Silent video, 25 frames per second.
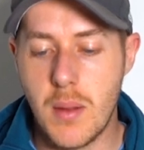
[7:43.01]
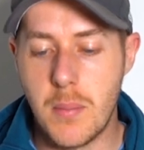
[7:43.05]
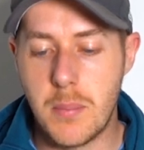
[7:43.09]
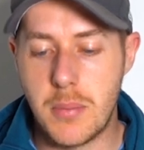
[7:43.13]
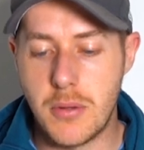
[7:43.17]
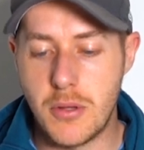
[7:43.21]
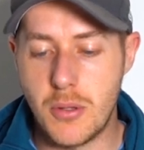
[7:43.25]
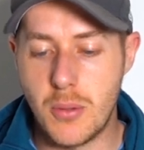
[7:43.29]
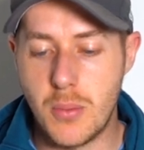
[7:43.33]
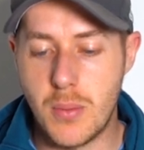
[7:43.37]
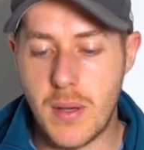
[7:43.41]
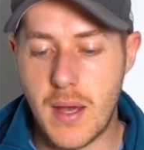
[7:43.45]

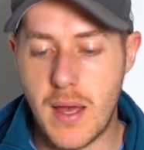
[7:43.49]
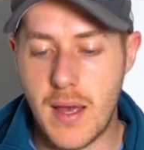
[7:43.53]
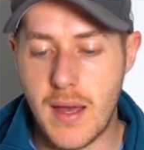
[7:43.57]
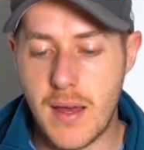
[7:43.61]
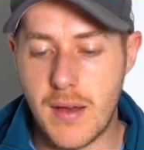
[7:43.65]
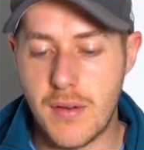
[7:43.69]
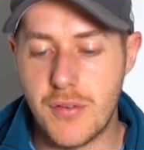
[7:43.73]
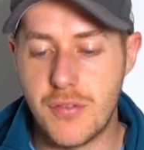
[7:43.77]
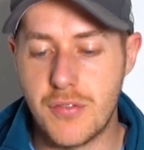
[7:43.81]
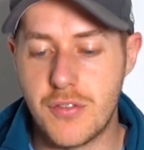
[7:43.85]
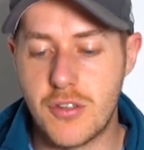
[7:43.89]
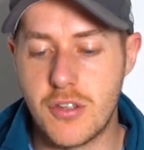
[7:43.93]
but you
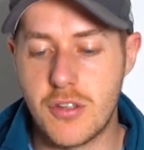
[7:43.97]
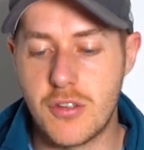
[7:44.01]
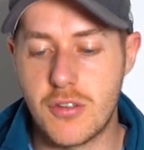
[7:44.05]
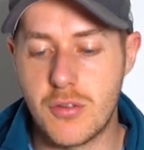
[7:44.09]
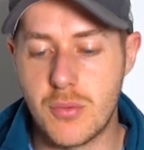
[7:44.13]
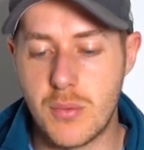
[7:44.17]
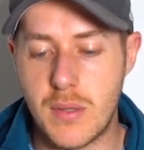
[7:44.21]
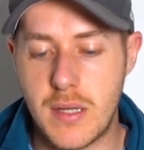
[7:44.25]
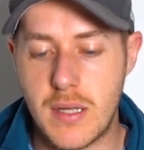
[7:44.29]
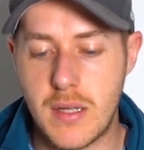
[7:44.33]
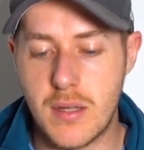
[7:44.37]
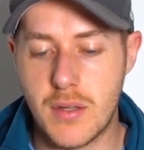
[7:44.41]
have to
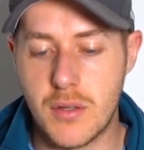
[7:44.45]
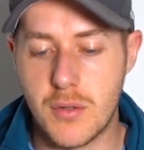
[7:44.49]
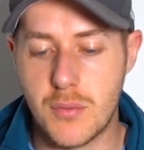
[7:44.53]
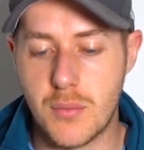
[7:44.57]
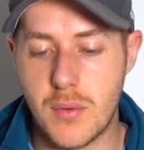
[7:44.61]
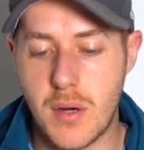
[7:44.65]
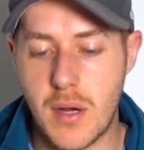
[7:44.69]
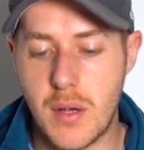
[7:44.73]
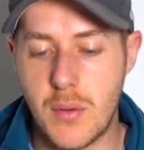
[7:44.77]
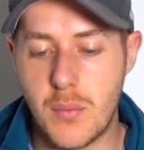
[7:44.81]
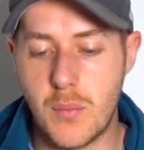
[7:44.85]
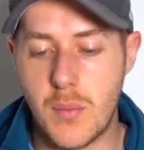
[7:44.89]
swing the
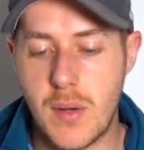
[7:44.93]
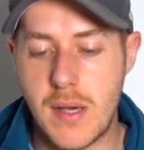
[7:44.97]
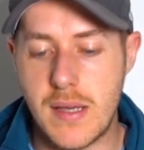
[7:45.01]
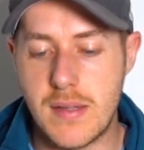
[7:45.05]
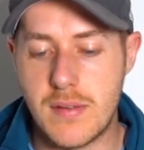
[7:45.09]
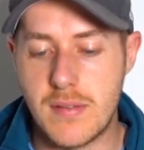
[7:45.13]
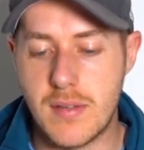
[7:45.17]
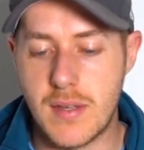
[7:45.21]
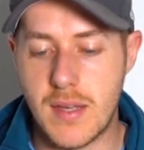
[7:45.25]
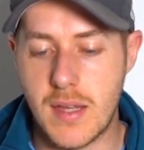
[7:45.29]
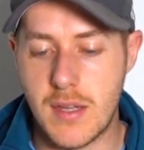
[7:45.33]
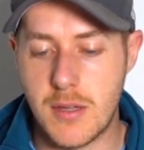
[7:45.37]
right
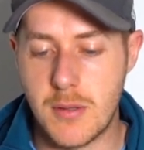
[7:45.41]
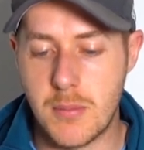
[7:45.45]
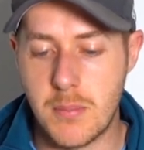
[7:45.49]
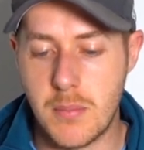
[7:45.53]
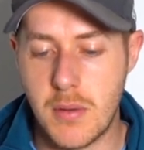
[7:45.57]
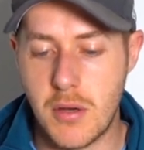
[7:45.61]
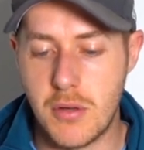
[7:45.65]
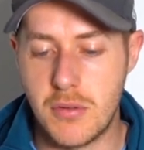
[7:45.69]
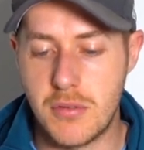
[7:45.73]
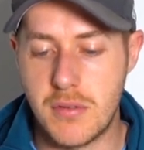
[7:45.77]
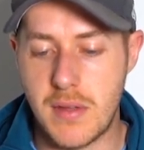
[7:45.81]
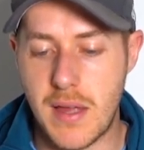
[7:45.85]
way to get the
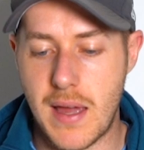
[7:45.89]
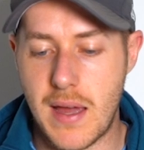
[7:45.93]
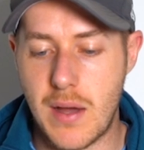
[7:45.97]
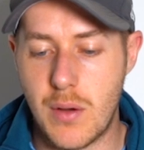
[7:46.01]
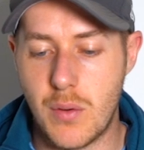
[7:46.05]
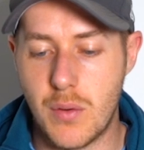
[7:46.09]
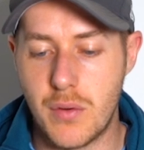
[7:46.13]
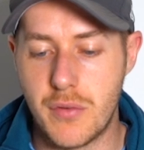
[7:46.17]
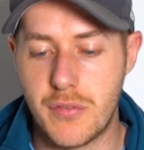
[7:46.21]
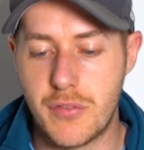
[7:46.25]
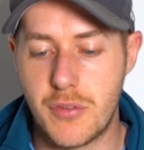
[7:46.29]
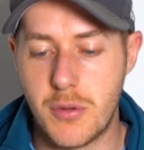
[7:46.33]
most
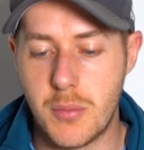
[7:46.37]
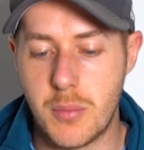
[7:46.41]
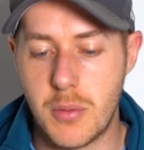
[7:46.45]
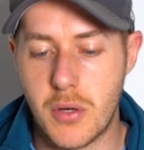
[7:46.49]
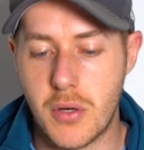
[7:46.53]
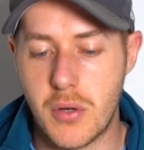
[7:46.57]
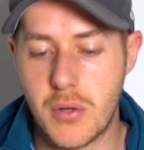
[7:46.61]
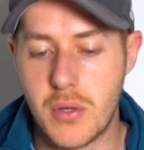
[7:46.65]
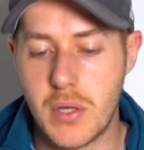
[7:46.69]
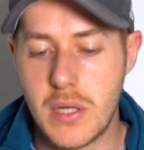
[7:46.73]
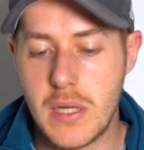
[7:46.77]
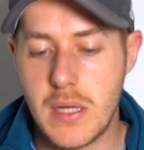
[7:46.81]
out of the
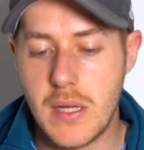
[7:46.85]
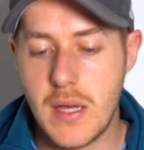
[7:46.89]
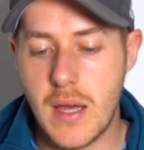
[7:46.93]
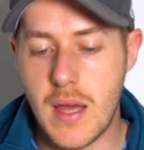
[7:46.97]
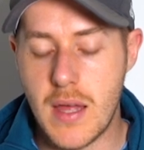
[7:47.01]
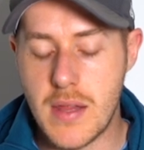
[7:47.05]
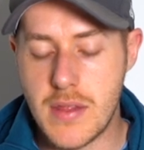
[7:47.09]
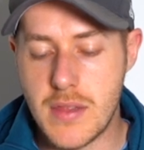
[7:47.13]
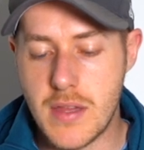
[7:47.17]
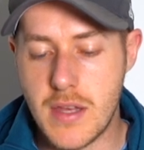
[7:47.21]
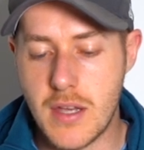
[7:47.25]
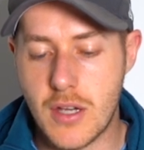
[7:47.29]
ball
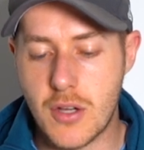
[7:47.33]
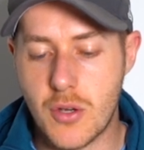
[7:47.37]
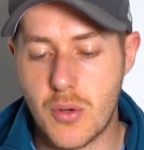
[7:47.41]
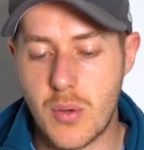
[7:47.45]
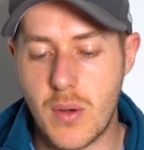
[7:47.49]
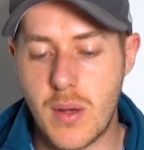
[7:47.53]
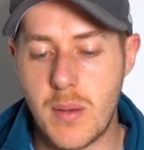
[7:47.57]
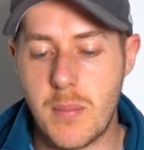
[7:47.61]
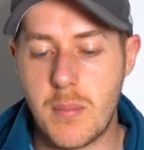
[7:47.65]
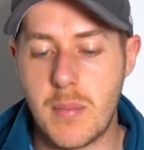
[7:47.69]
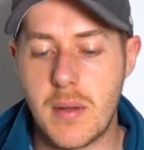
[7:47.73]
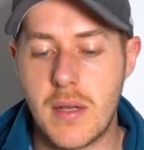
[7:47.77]
and the
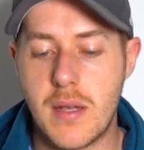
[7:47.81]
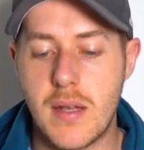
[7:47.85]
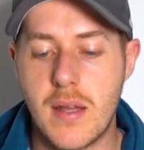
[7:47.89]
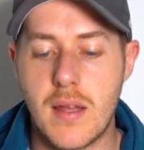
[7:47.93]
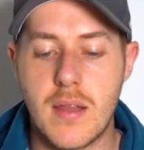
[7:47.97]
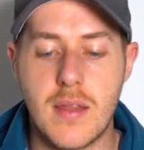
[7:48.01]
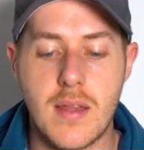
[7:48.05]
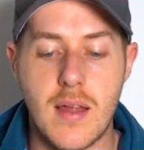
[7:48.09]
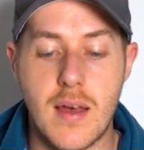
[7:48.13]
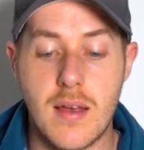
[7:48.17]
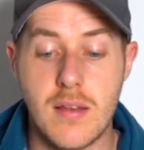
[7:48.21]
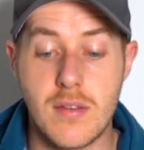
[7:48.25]
equipment,
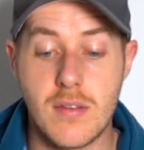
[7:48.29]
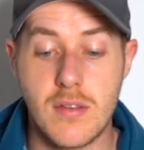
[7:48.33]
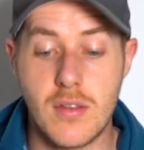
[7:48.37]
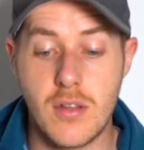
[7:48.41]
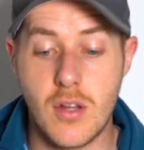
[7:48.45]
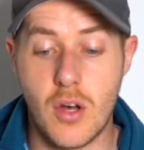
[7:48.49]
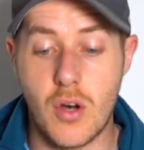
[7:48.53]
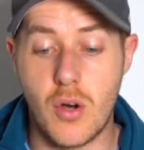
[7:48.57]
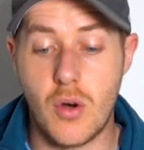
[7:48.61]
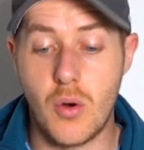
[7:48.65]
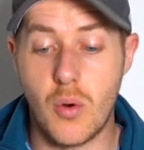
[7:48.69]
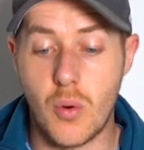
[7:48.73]
and that's
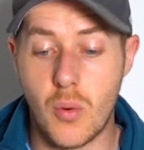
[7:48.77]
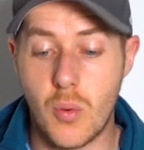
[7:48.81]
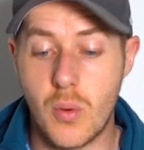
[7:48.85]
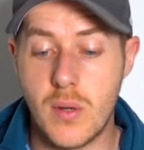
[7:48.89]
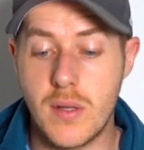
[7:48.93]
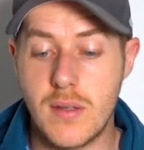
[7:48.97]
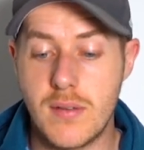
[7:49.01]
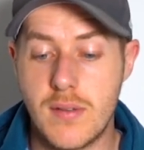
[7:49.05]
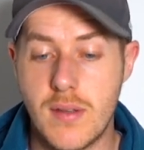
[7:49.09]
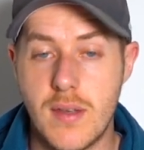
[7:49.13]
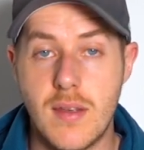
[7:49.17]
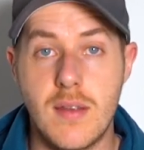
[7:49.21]
not
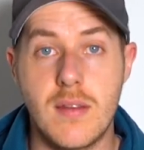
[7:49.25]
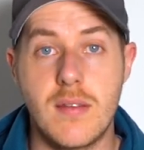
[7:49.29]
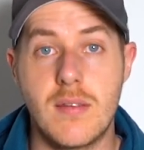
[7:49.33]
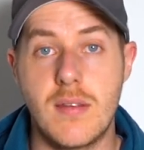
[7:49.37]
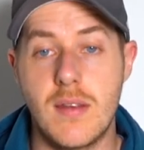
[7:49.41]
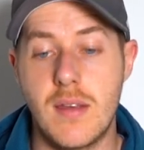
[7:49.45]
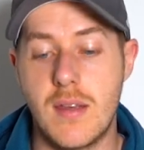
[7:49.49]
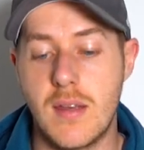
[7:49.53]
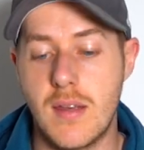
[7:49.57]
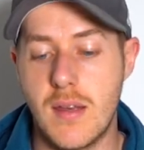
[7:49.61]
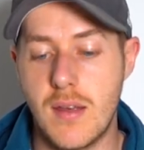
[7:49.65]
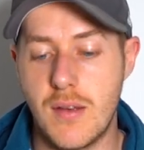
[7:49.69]
always
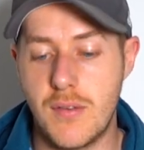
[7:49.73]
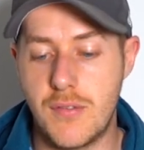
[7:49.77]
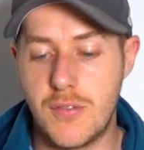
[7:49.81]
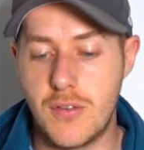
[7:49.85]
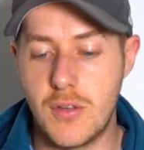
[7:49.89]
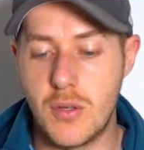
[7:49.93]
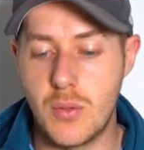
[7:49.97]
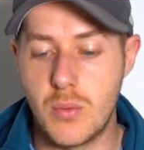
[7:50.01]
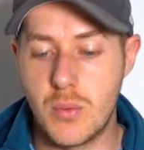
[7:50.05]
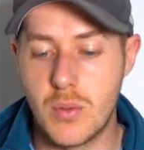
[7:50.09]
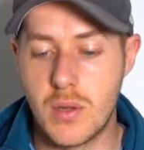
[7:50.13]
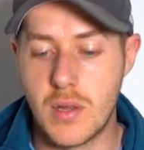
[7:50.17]
easy
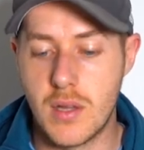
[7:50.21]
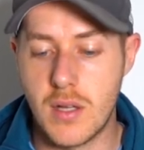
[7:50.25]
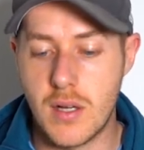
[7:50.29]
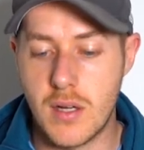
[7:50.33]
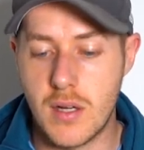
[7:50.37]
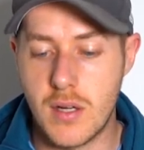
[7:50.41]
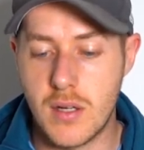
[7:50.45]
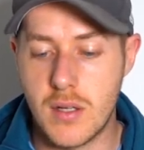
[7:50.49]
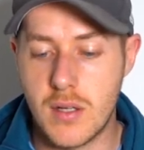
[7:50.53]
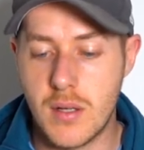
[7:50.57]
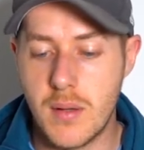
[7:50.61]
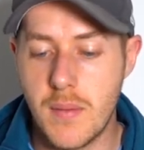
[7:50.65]
if you
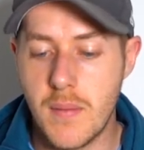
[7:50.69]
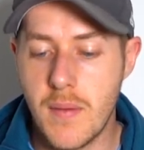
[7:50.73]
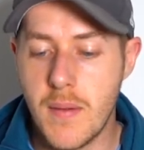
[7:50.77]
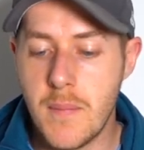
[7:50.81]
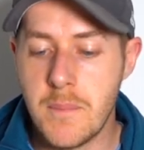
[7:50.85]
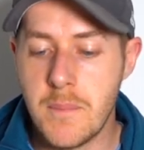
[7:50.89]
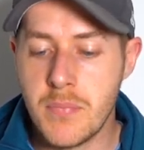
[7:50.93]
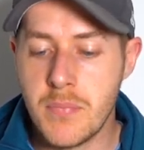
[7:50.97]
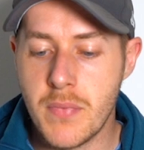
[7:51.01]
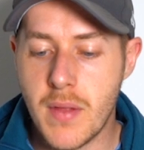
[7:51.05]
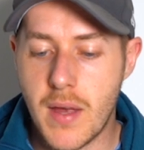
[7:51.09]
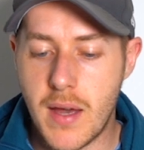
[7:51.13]
learn
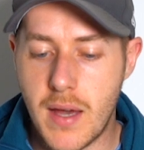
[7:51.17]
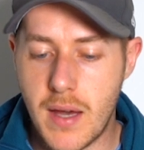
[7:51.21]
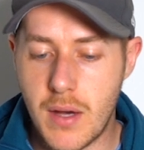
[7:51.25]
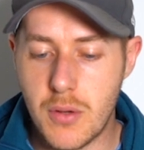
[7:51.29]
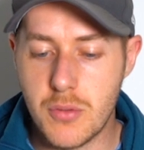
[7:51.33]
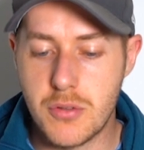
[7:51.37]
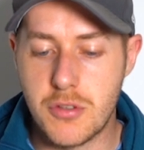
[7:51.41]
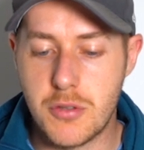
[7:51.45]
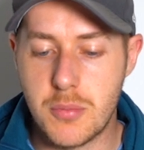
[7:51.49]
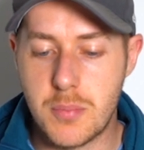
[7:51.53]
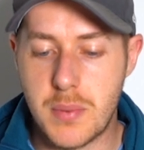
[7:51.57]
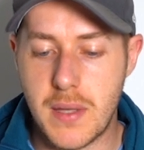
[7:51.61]

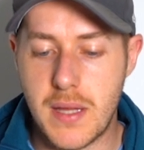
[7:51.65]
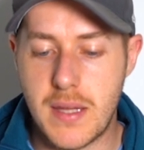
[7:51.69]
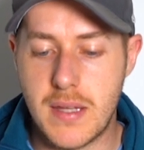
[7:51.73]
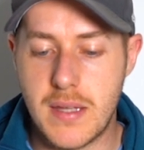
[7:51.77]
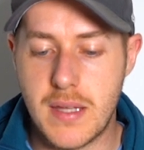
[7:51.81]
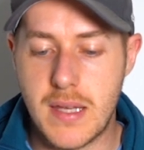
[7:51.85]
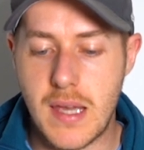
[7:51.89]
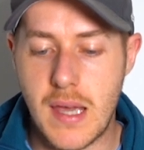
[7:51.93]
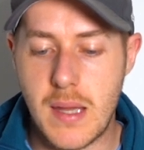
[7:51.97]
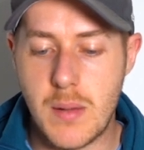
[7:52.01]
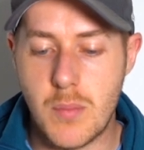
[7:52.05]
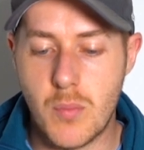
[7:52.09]
how to play
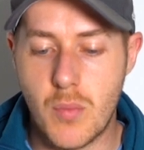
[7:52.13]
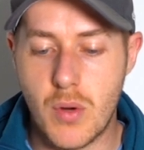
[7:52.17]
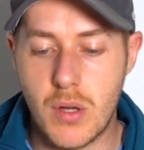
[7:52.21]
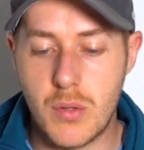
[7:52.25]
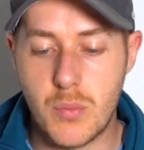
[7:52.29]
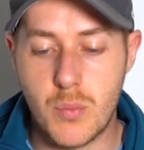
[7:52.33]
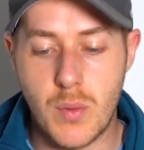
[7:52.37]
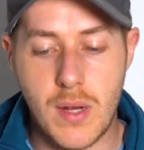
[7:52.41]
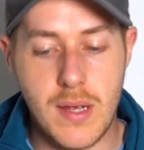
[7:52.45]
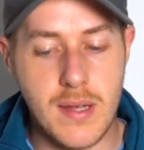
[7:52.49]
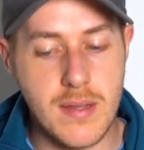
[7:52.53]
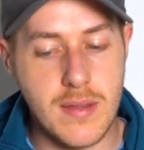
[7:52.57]
the game
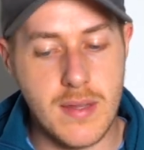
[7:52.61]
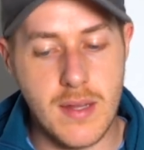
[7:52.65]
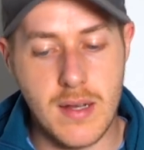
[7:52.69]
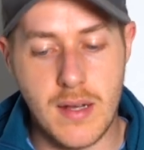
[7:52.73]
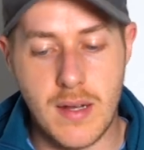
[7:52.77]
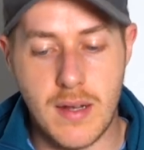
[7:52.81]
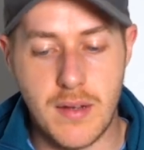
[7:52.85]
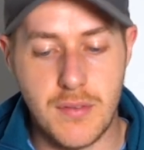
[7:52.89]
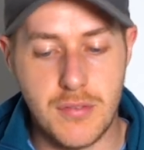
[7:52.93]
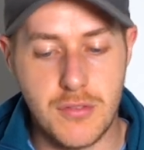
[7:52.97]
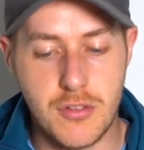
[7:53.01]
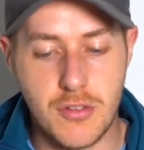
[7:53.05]
one way and
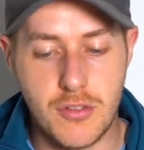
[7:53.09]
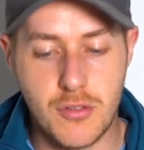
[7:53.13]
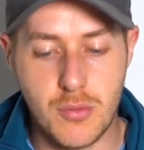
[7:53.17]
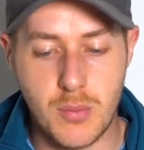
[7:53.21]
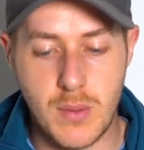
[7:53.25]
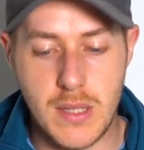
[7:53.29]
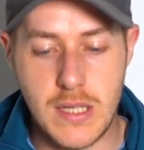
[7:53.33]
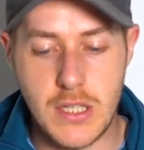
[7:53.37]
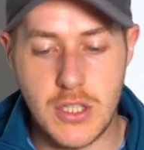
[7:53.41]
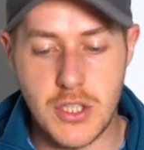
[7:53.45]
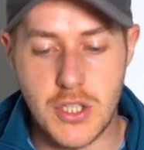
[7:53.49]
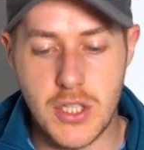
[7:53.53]
then have to
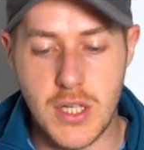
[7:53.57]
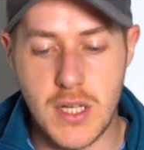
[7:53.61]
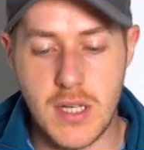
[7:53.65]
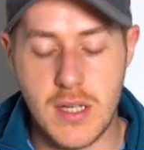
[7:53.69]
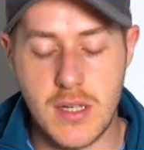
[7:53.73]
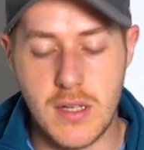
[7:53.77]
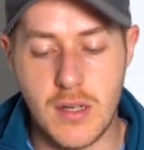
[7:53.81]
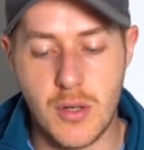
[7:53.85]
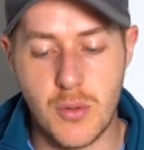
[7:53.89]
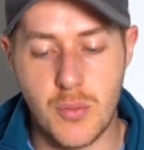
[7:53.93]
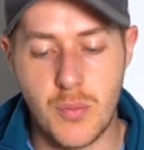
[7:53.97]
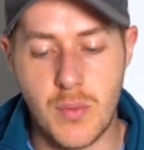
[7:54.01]
switch
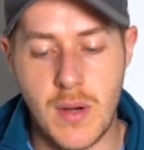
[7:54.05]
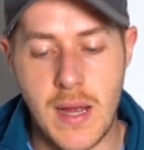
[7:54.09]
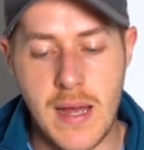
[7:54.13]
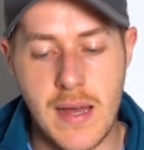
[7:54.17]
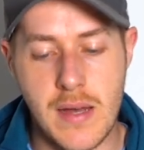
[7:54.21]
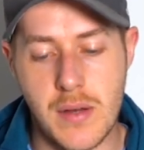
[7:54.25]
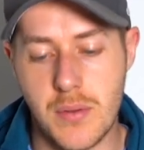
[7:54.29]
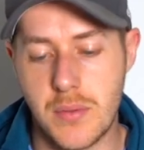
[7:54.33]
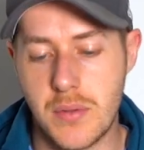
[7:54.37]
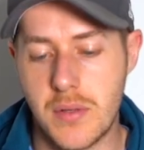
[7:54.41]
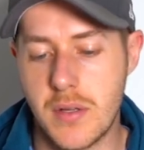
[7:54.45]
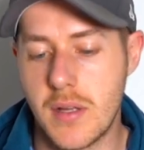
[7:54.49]
it
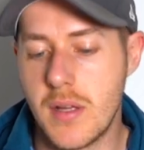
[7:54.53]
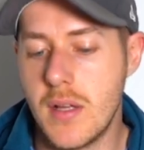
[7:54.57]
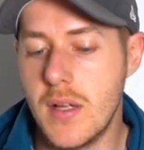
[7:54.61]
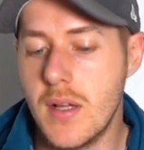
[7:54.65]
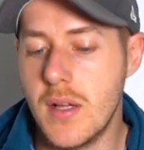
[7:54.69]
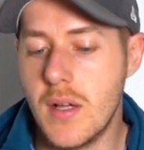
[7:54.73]
around.